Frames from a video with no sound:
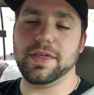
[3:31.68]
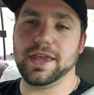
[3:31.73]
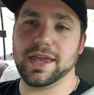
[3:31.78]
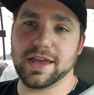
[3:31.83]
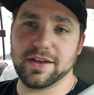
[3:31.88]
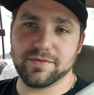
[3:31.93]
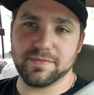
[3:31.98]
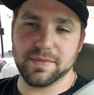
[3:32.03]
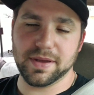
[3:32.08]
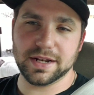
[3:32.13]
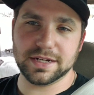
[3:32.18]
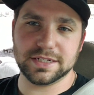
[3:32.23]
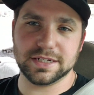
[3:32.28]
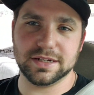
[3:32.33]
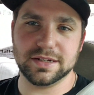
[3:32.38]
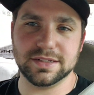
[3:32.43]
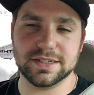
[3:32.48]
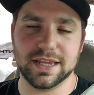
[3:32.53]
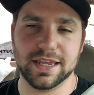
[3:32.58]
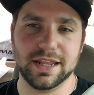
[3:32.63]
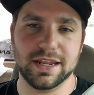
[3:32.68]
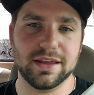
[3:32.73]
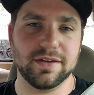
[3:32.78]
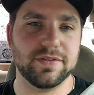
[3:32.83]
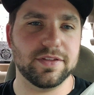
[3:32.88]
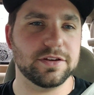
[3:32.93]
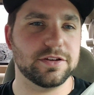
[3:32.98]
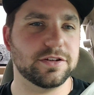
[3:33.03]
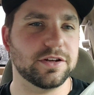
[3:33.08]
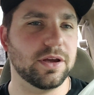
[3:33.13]
think I've mentioned any
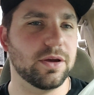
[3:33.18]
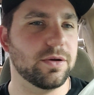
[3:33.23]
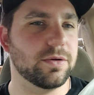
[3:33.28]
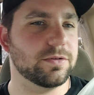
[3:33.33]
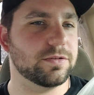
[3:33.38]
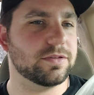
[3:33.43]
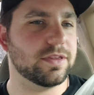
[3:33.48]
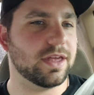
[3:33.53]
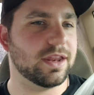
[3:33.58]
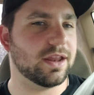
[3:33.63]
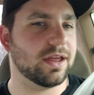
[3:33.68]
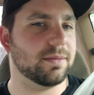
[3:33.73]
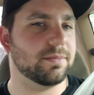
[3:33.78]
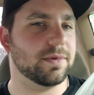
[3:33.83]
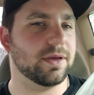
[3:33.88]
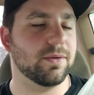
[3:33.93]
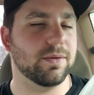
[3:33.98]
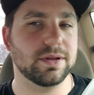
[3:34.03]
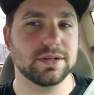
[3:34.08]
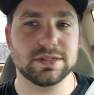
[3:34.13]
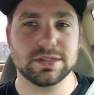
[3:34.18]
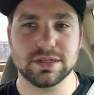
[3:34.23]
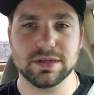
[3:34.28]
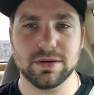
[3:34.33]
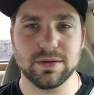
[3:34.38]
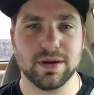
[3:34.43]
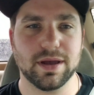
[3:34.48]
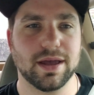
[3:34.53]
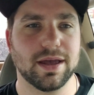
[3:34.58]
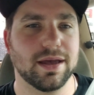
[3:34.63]
of the shows that I'm going
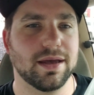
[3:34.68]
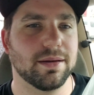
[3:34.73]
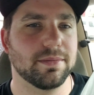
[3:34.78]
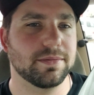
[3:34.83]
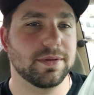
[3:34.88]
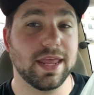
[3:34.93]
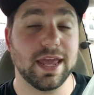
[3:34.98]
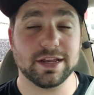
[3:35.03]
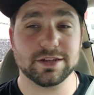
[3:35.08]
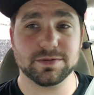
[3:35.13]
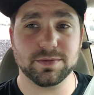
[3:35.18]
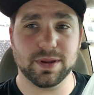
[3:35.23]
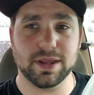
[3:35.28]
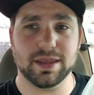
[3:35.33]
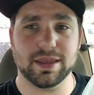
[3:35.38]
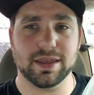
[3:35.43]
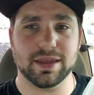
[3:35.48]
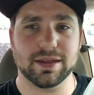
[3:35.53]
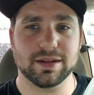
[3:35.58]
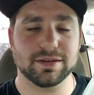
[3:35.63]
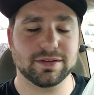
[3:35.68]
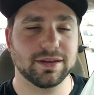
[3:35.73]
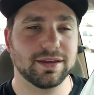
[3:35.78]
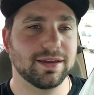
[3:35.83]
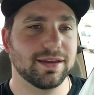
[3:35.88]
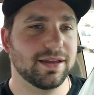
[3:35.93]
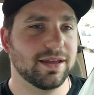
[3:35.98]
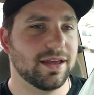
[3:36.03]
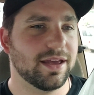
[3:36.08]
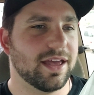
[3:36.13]
to. Next weekend,
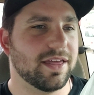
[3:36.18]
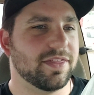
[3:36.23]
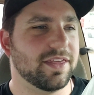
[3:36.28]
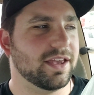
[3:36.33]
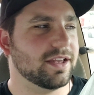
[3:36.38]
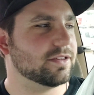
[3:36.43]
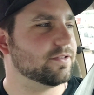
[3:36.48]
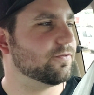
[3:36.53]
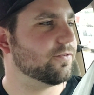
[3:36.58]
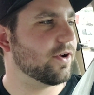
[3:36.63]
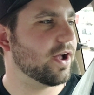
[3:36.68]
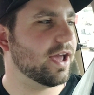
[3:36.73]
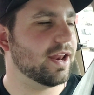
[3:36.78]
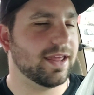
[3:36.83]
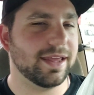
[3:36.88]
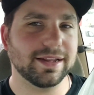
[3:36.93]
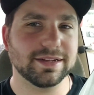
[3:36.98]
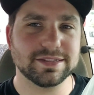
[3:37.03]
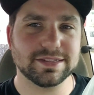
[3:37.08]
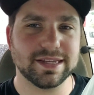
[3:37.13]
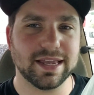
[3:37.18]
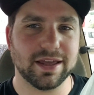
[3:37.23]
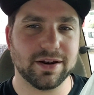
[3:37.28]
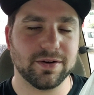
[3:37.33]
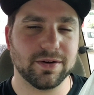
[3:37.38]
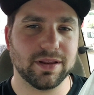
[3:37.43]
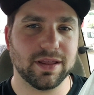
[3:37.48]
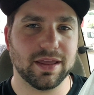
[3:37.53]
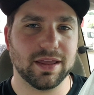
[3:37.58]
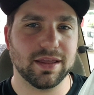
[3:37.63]
I think it's Friday and
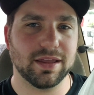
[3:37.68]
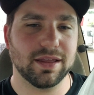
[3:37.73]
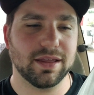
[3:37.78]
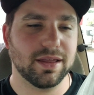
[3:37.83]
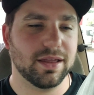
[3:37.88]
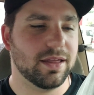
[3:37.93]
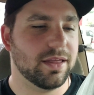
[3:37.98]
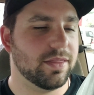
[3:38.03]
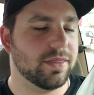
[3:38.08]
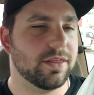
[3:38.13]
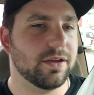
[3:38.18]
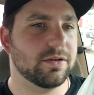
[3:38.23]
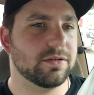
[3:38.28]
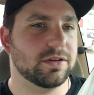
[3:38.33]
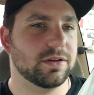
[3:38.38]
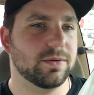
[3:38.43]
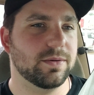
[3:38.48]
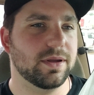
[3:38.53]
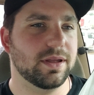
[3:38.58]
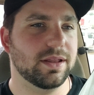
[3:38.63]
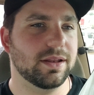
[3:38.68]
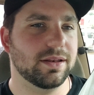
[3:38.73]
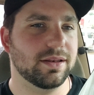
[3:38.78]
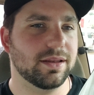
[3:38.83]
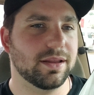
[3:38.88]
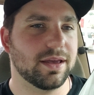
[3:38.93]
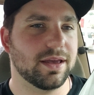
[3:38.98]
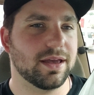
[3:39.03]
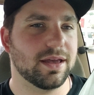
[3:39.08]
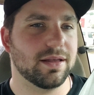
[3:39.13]
Saturday, they're
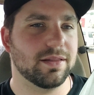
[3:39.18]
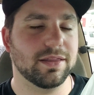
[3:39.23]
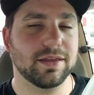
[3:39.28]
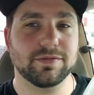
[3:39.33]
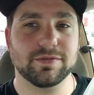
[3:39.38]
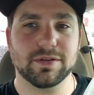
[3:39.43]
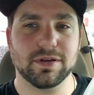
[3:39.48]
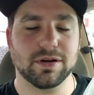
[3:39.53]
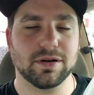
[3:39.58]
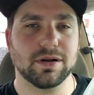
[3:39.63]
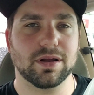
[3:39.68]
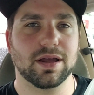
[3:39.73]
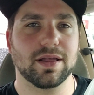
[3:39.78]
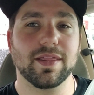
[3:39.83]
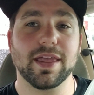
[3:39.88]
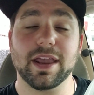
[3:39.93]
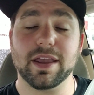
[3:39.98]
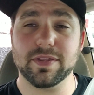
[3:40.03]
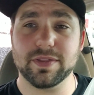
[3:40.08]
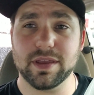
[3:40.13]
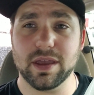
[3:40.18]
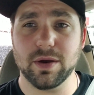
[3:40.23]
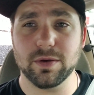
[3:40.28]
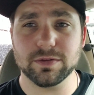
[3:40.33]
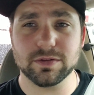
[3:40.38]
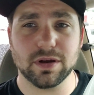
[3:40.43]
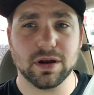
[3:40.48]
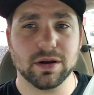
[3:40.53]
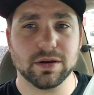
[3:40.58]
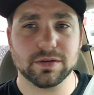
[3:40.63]
doing Lake of the
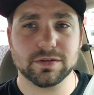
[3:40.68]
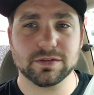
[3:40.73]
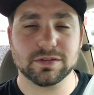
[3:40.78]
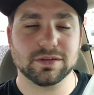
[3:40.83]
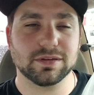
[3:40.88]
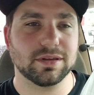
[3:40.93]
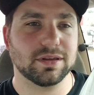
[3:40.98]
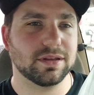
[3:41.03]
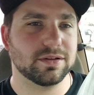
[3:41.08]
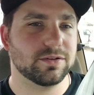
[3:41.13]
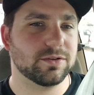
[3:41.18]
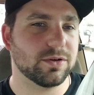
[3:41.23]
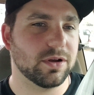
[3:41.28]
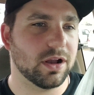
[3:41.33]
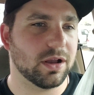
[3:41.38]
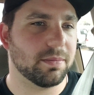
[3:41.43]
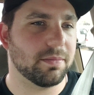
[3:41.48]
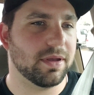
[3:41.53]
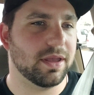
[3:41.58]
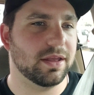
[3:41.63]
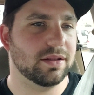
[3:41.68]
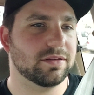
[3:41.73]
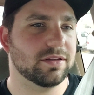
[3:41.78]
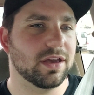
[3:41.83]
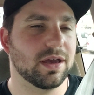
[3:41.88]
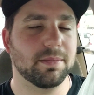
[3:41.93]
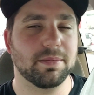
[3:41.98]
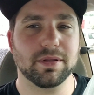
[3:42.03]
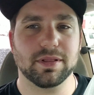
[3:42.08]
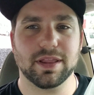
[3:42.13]
Ozarks truck meet
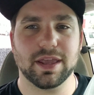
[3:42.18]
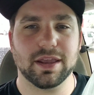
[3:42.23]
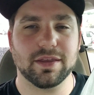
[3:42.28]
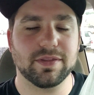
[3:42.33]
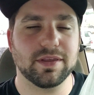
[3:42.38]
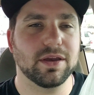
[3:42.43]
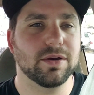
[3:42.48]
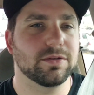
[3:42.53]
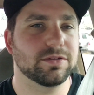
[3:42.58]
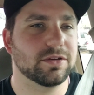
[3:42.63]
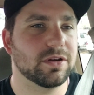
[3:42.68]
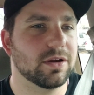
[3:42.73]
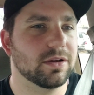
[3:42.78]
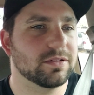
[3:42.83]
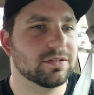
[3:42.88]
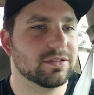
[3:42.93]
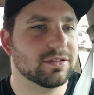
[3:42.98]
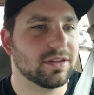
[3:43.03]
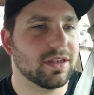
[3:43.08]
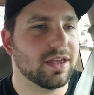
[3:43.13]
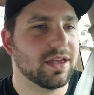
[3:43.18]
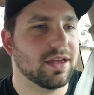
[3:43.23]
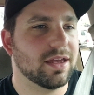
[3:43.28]
up in Lake of the Ozarks.